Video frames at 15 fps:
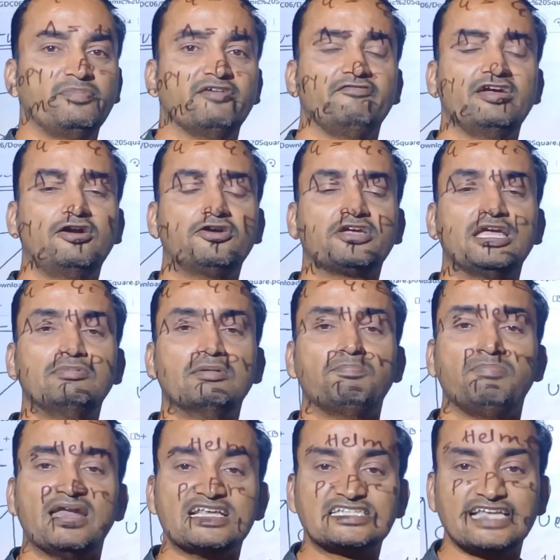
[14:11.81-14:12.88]
we have to keep the
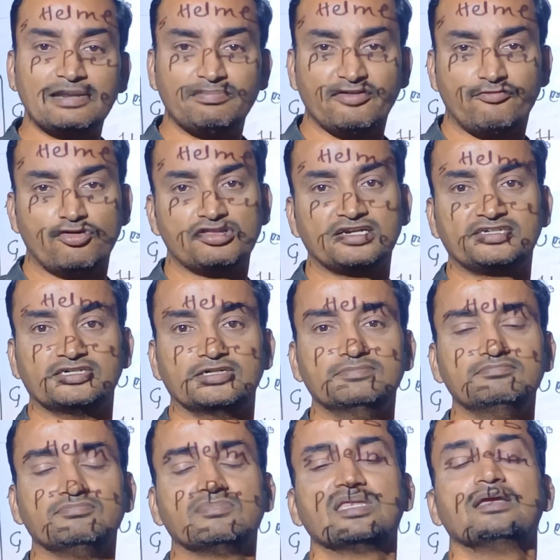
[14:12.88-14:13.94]
plus sign before the
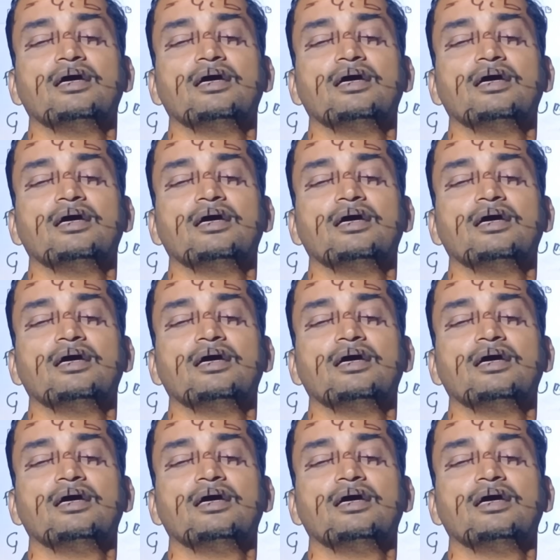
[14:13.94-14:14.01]
term,